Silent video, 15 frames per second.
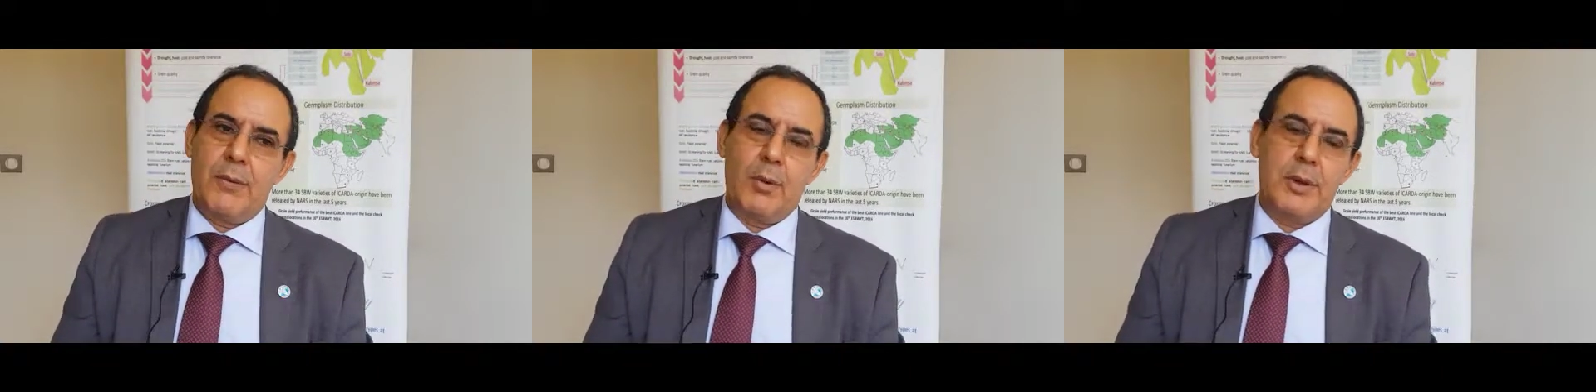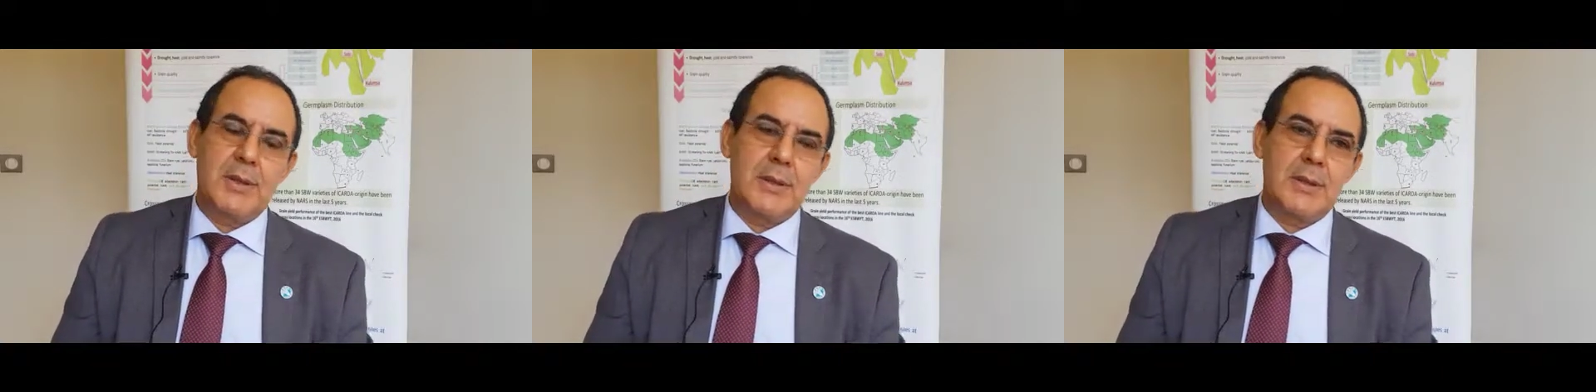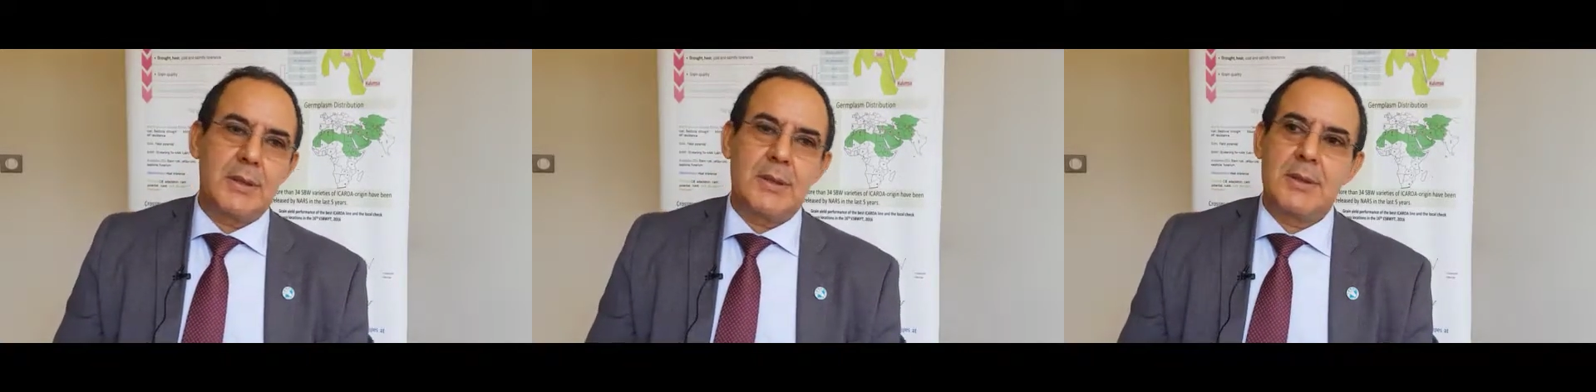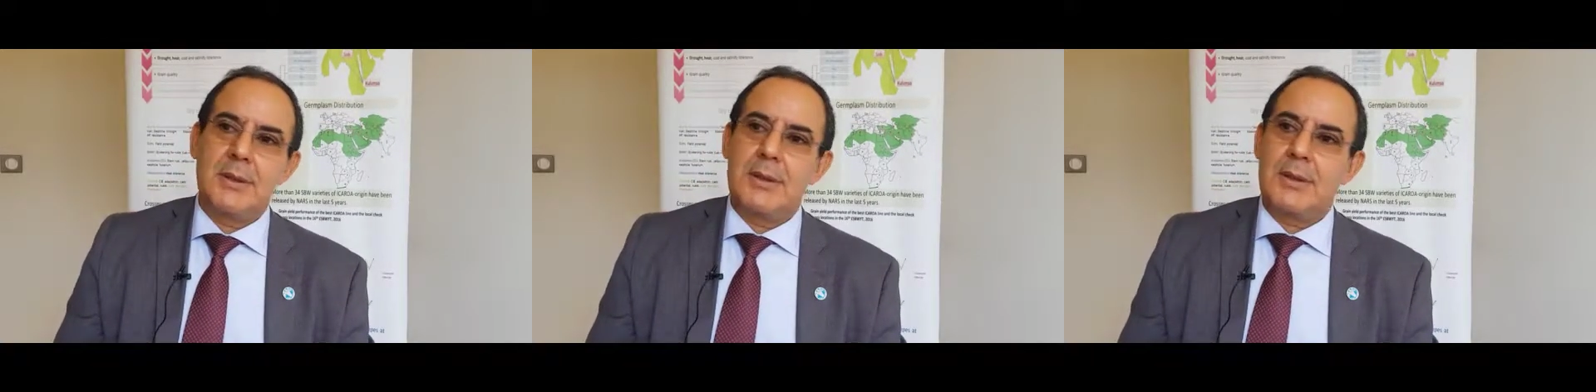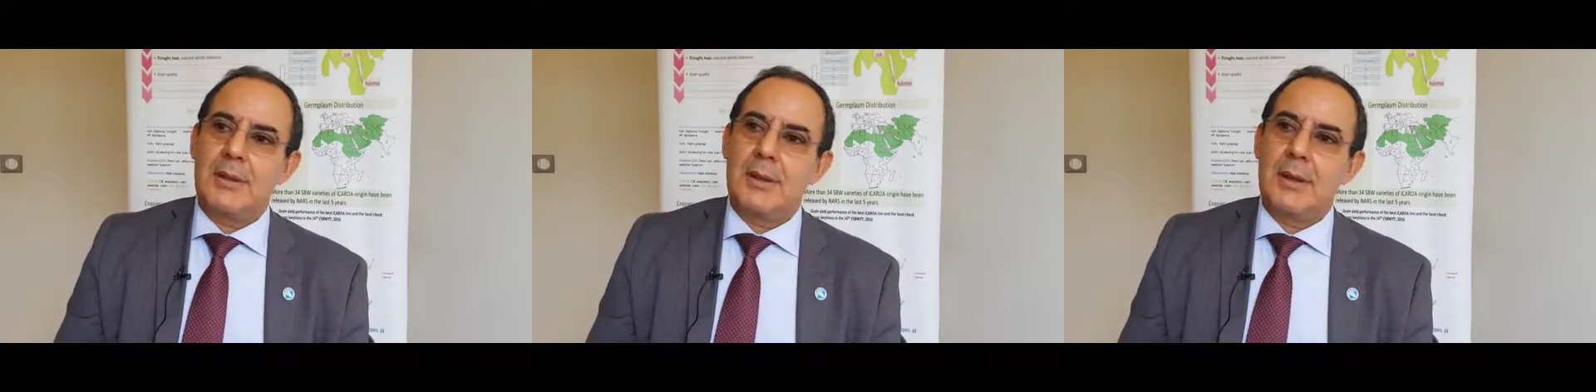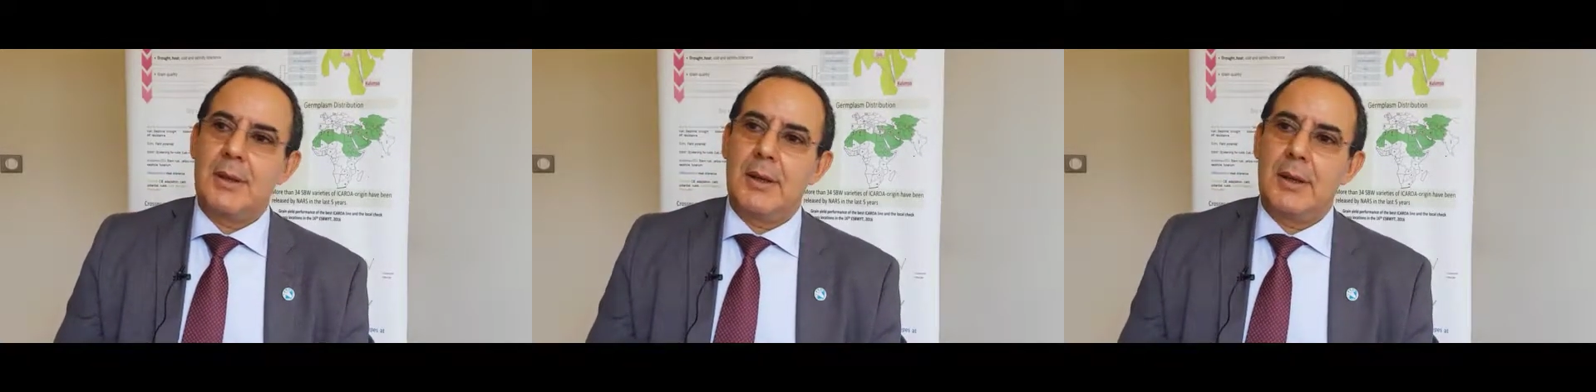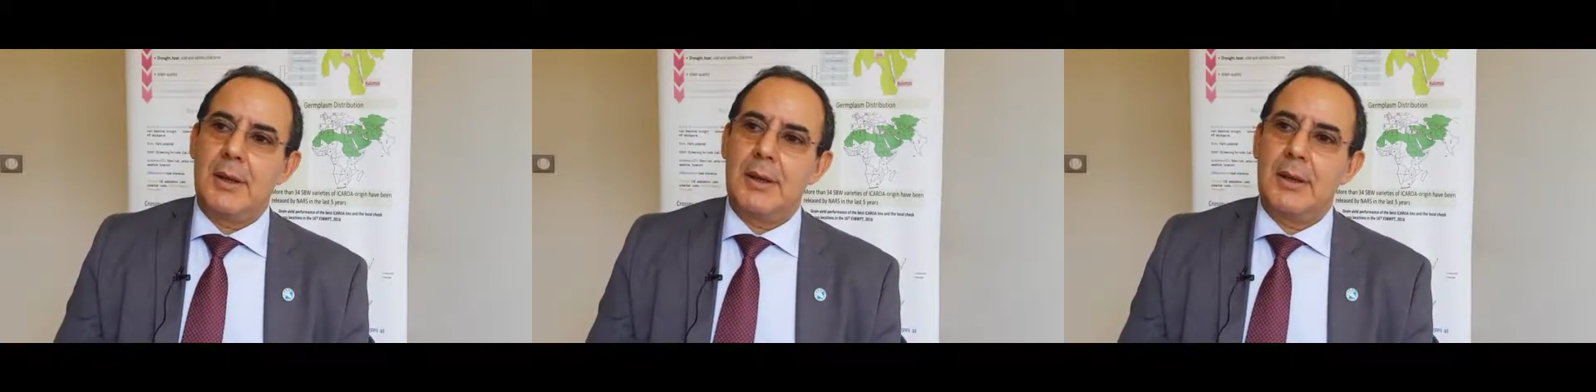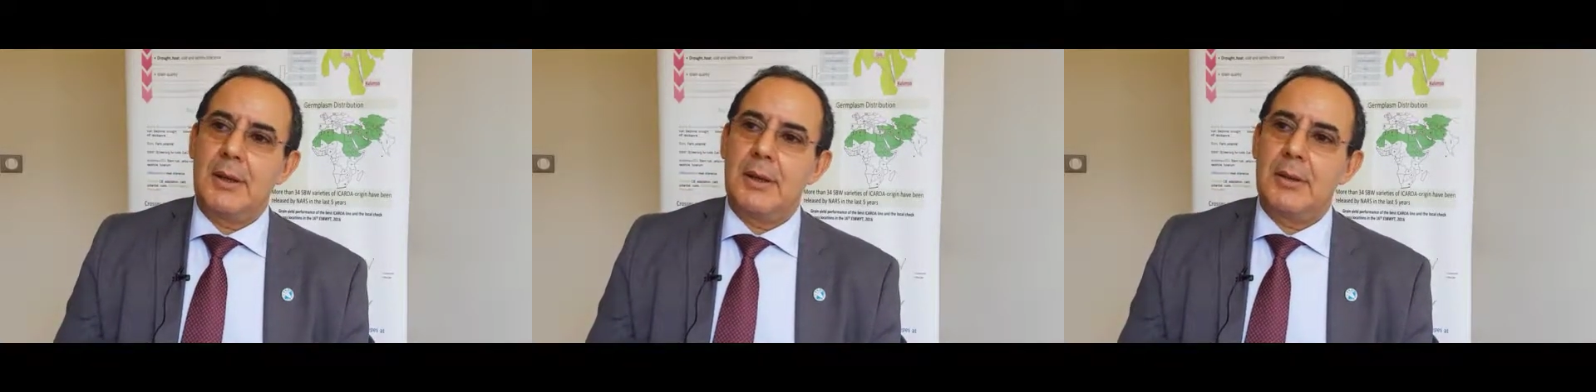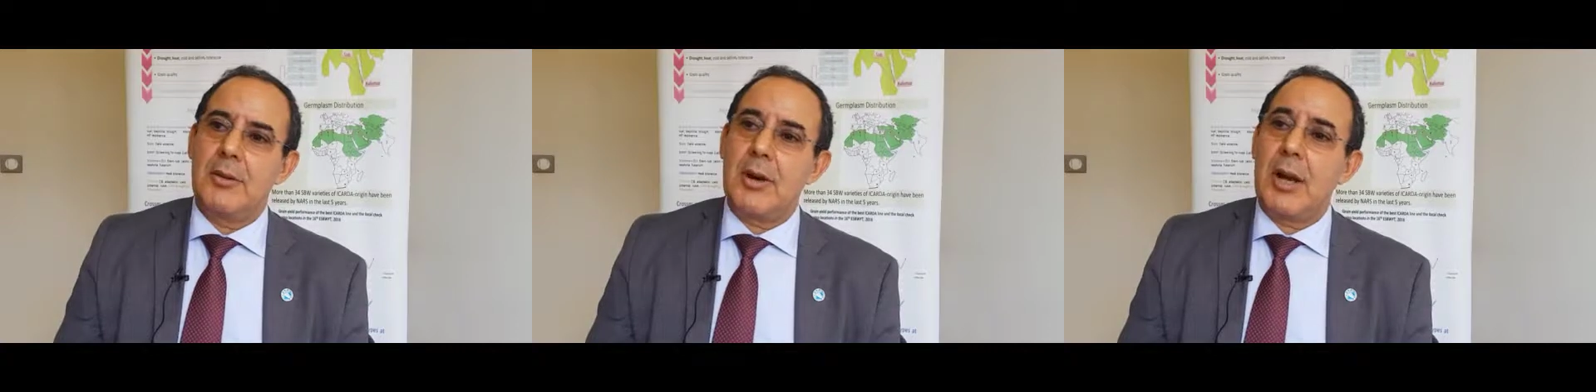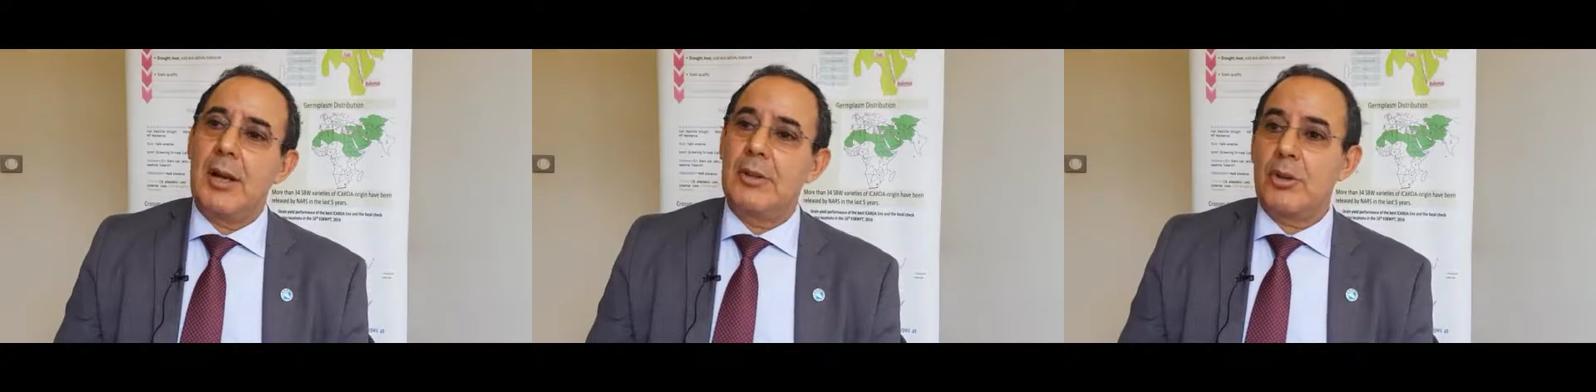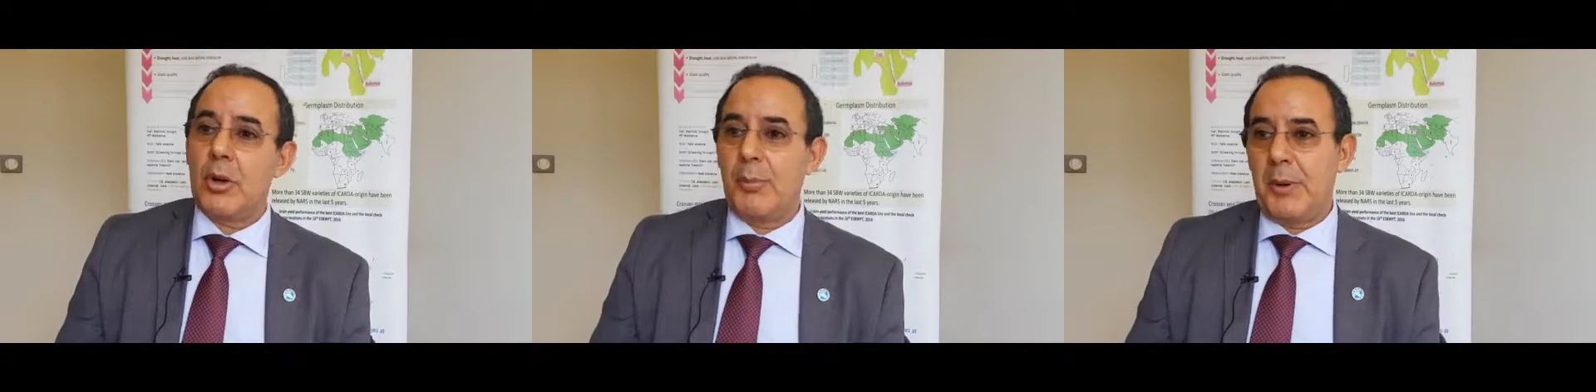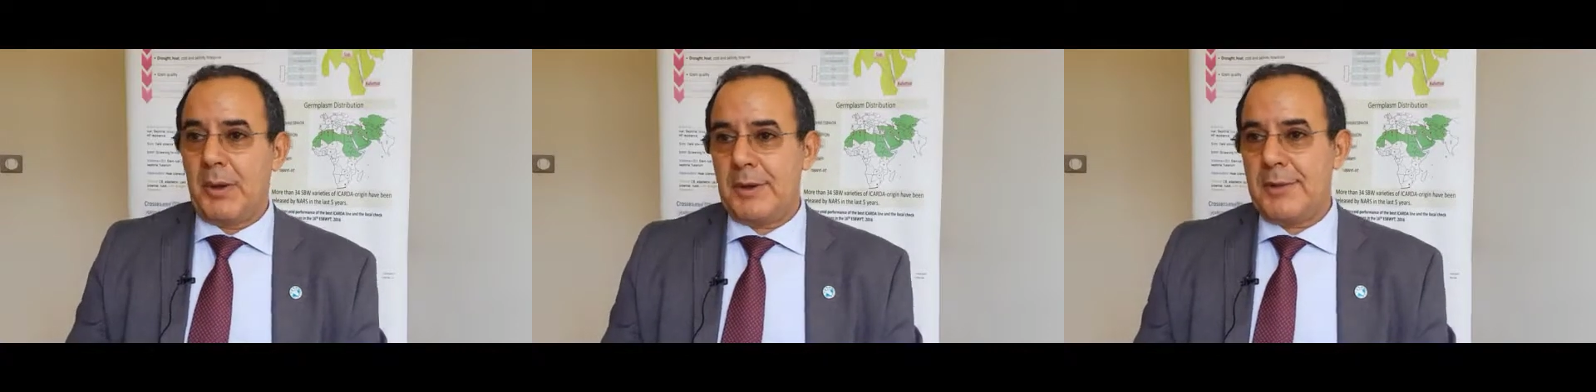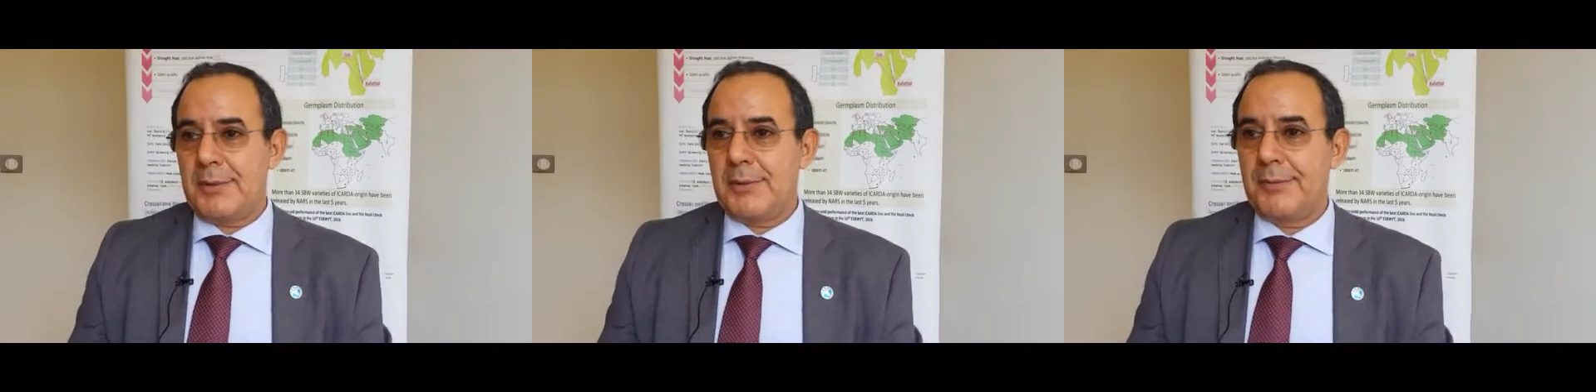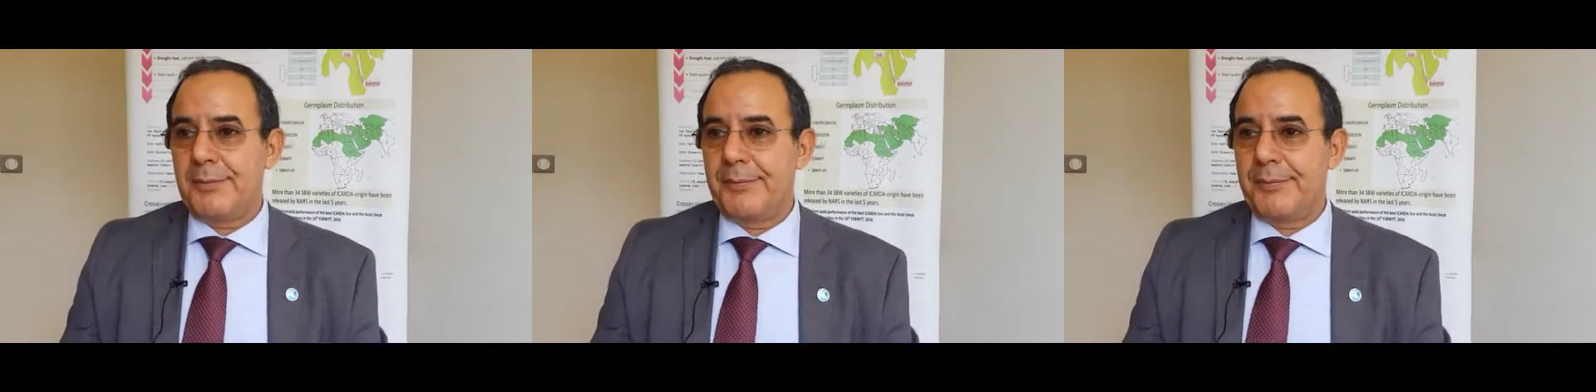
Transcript: for instance, in the dry tropics.